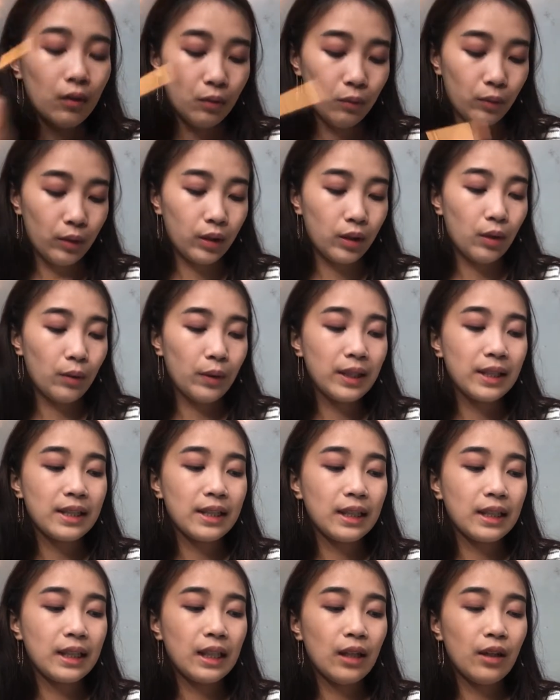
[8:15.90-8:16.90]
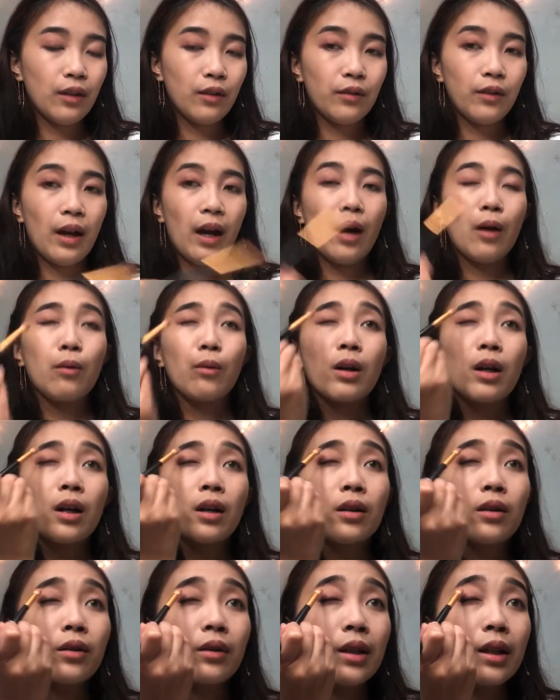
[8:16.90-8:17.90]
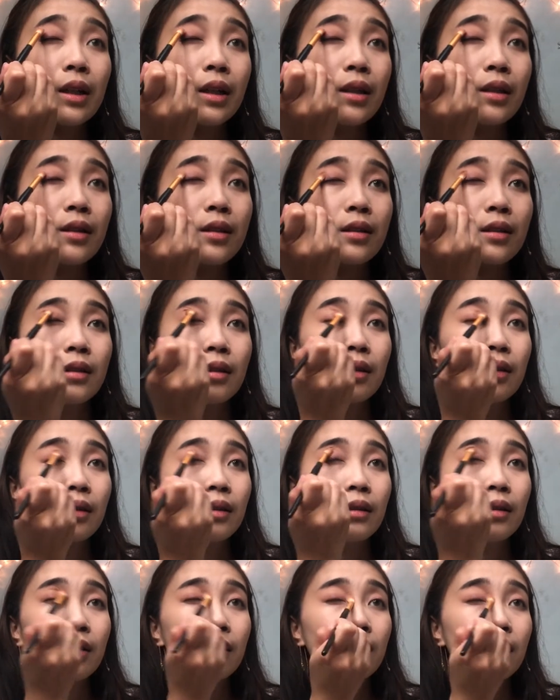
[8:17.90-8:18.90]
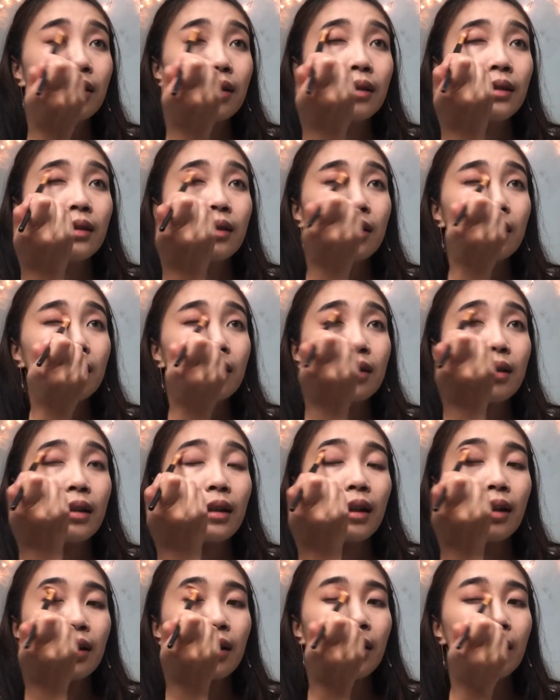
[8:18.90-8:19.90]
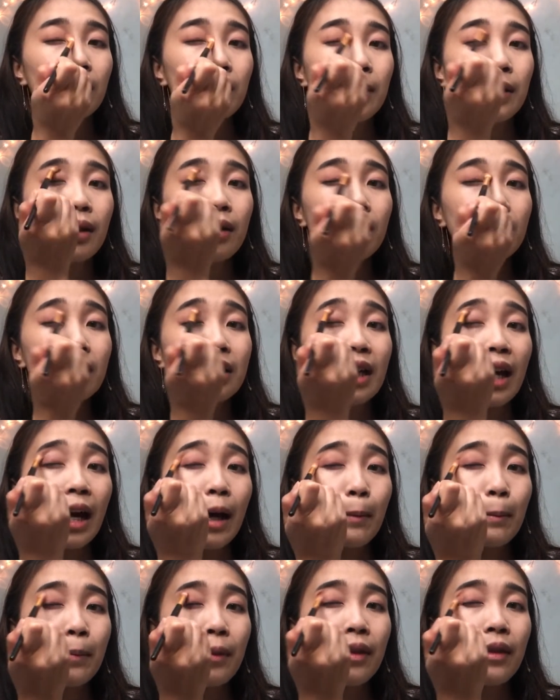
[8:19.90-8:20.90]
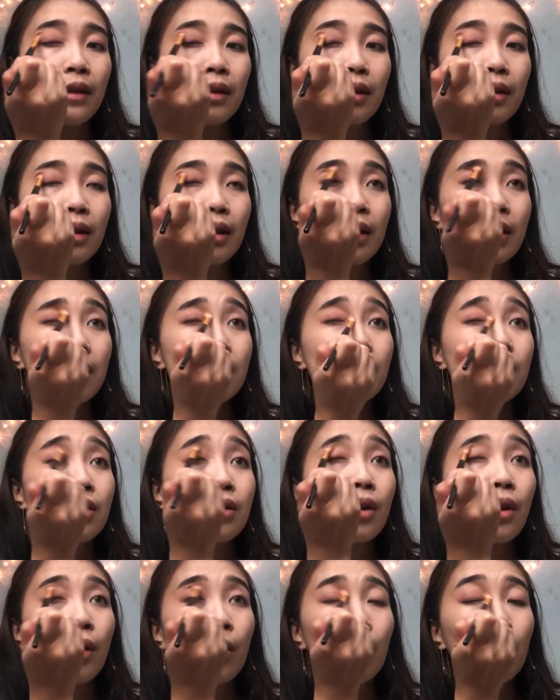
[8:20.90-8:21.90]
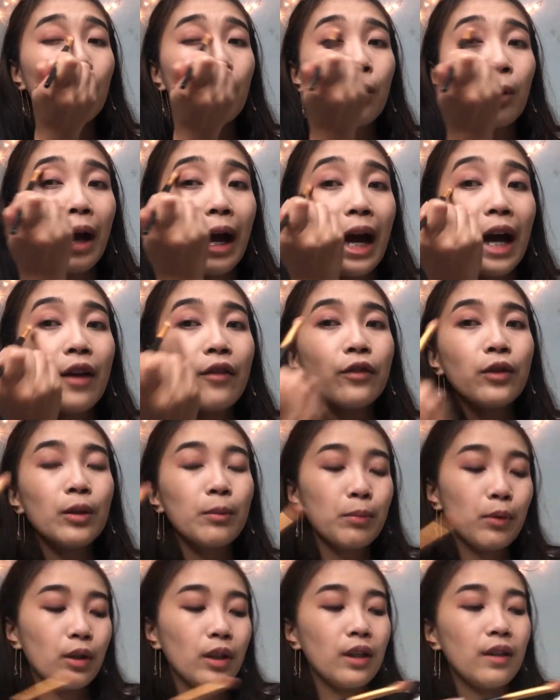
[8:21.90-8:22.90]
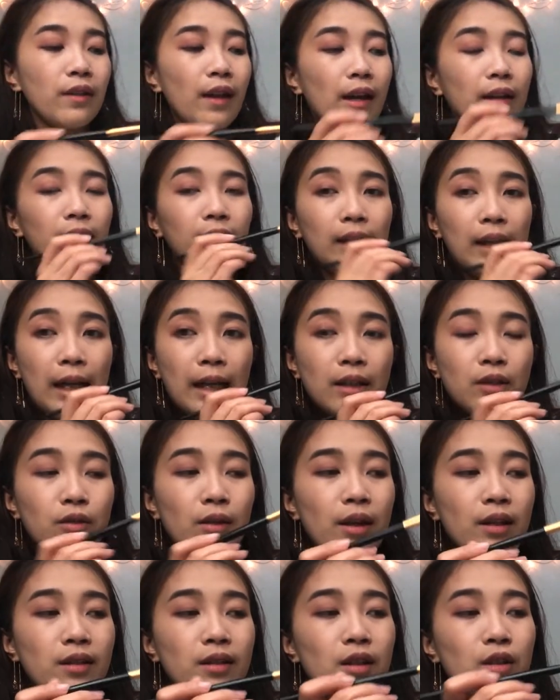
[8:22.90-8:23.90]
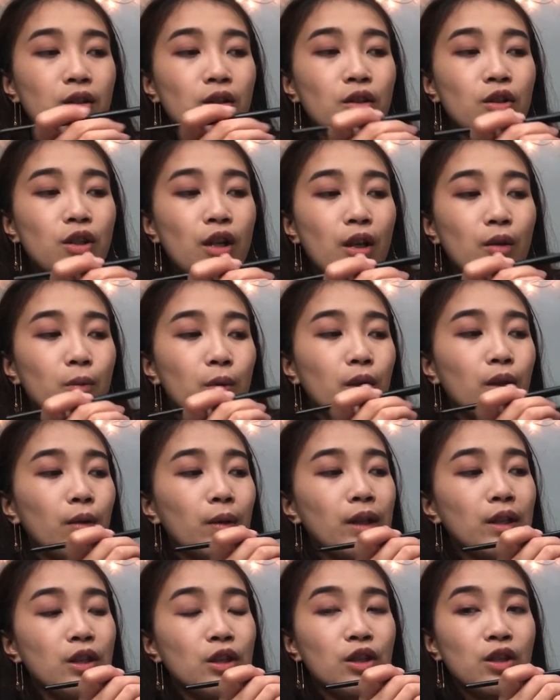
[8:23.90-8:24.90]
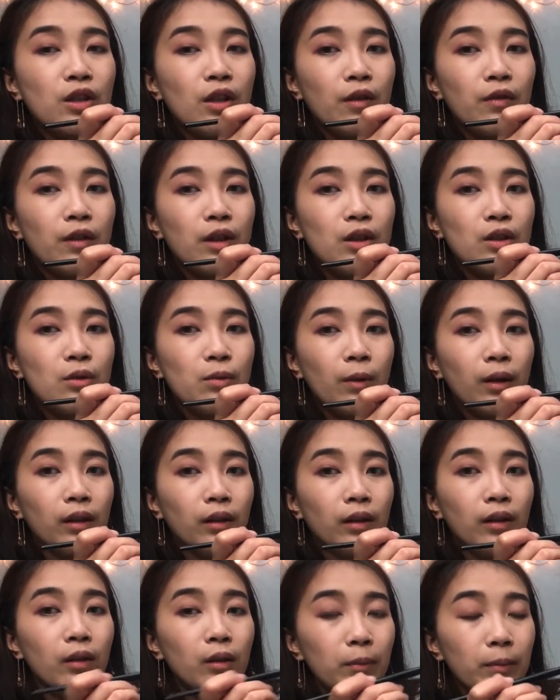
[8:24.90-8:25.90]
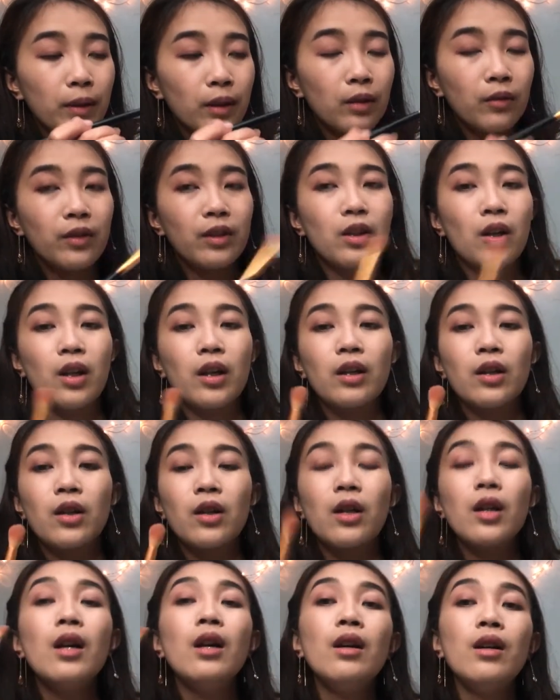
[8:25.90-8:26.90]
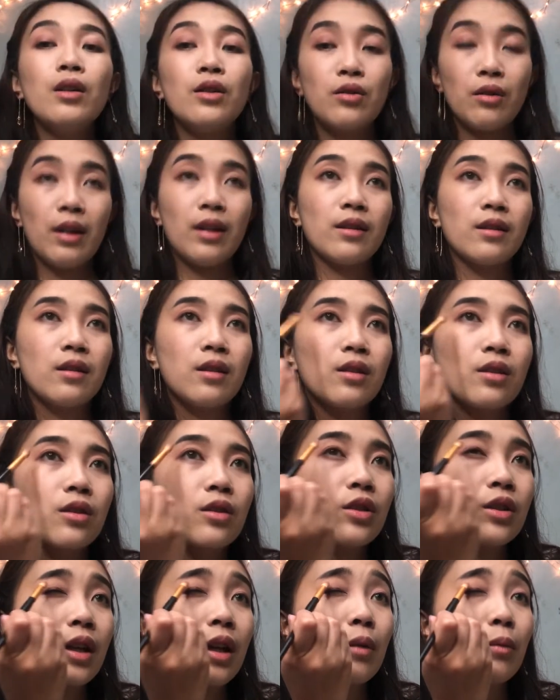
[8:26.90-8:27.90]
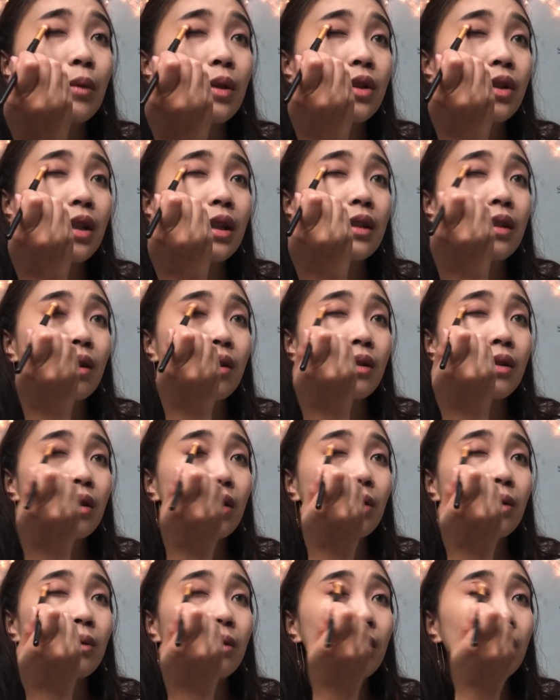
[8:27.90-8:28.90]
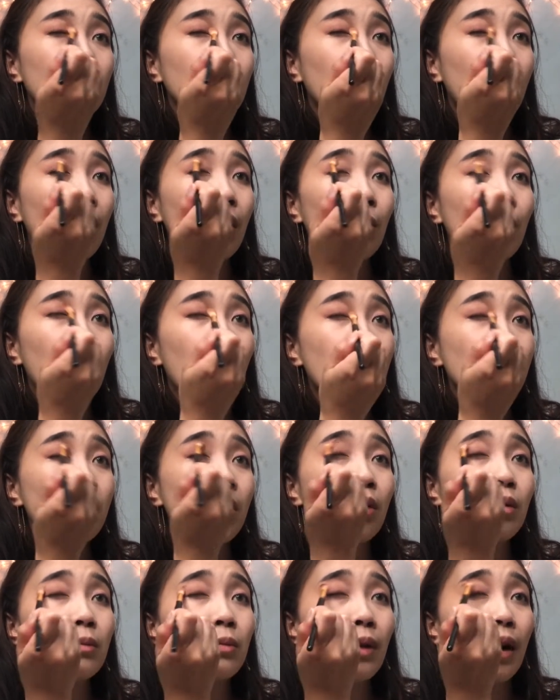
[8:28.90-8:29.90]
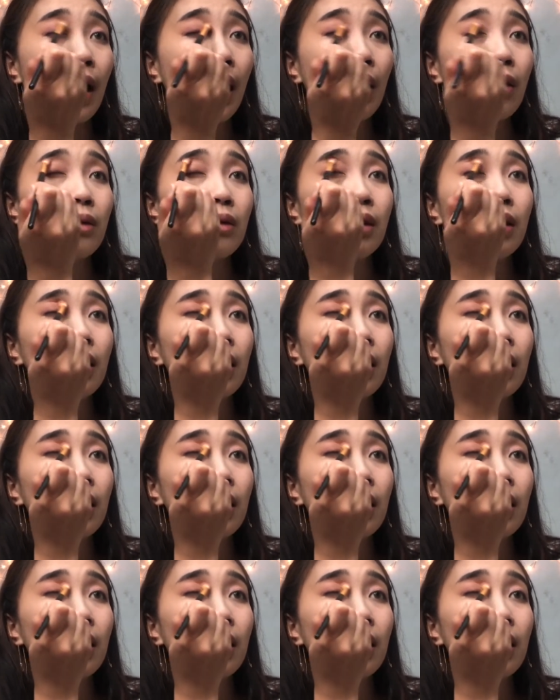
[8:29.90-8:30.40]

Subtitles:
We're going to give our crease a little bit of depth. So after putting that light transition shade, we're going to shift into a little bit of a darker transition shade, which is also a warm tone brown.